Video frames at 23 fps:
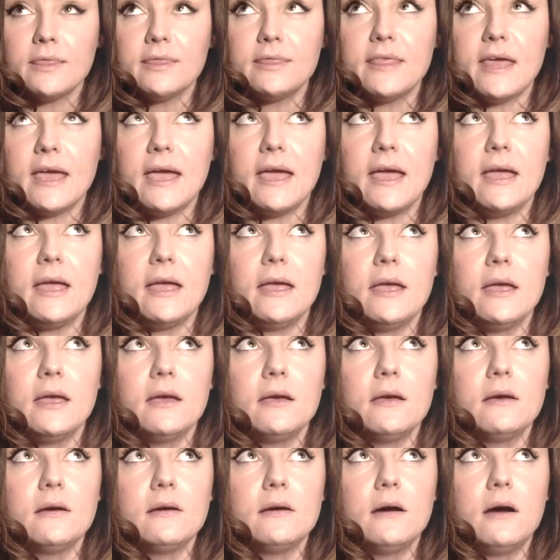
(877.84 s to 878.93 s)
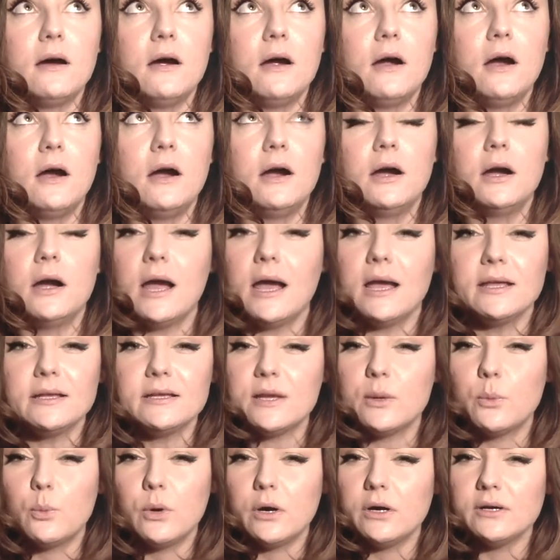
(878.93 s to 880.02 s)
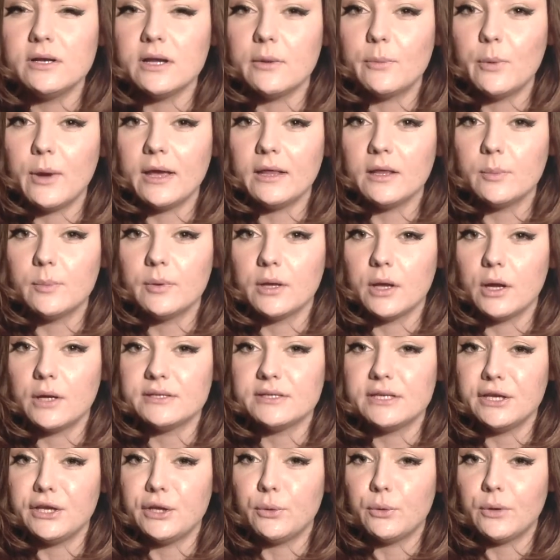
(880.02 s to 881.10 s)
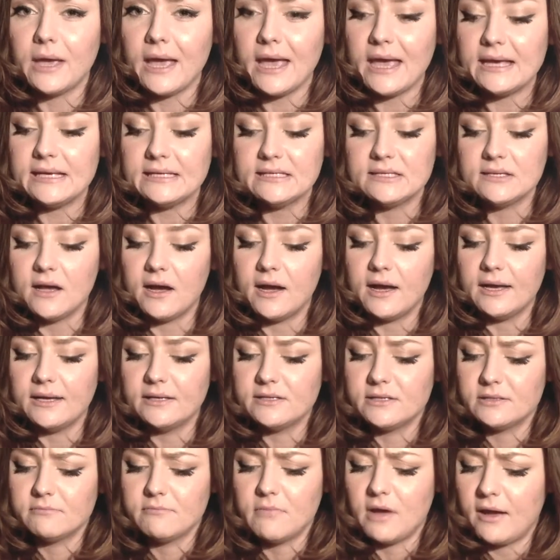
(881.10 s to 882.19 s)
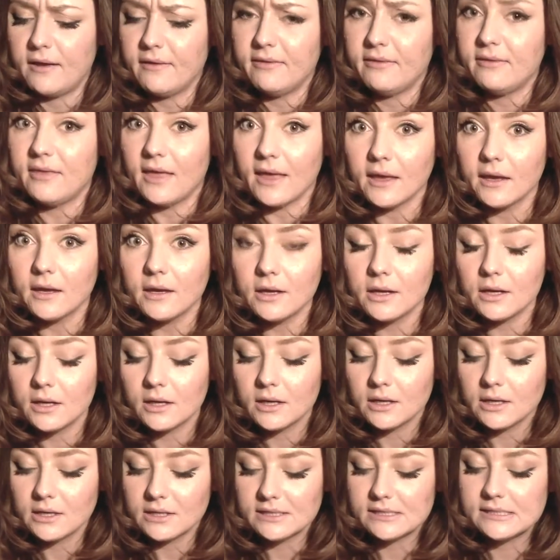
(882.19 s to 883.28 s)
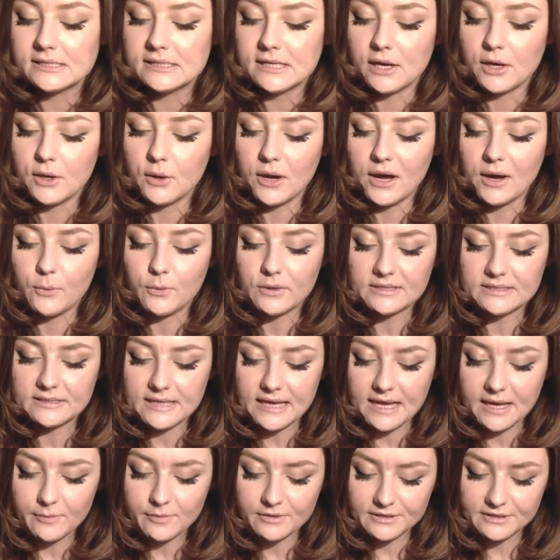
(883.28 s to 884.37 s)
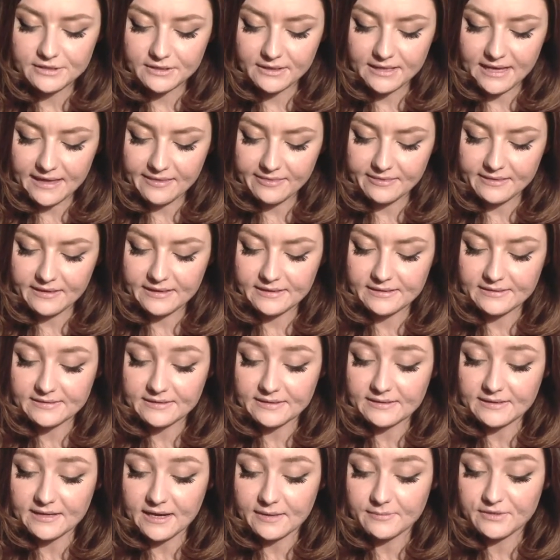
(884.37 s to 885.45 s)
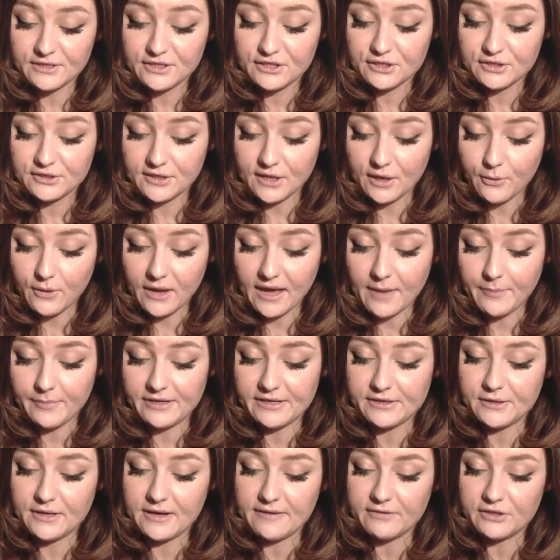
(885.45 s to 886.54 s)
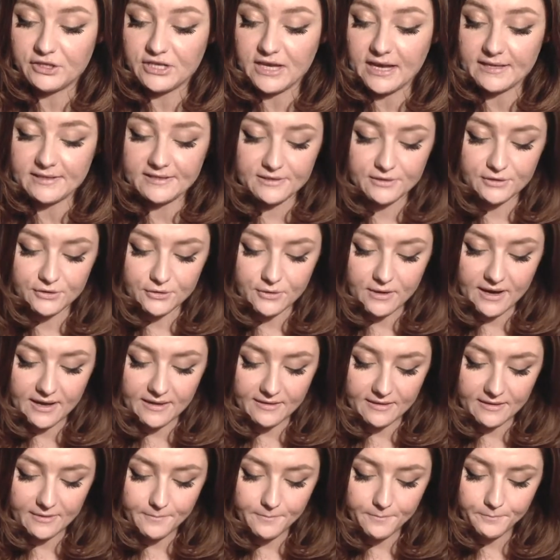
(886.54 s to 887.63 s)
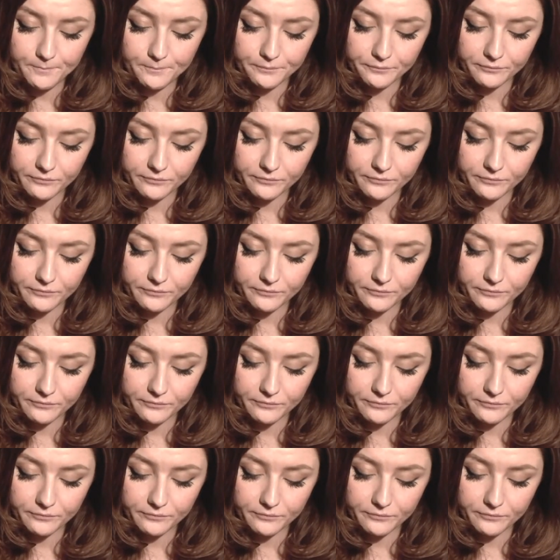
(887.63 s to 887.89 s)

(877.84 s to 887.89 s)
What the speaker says: they weren't available on the UK side, I think. So I wasn't able to get these, and I'm so happy to have a chance to try them.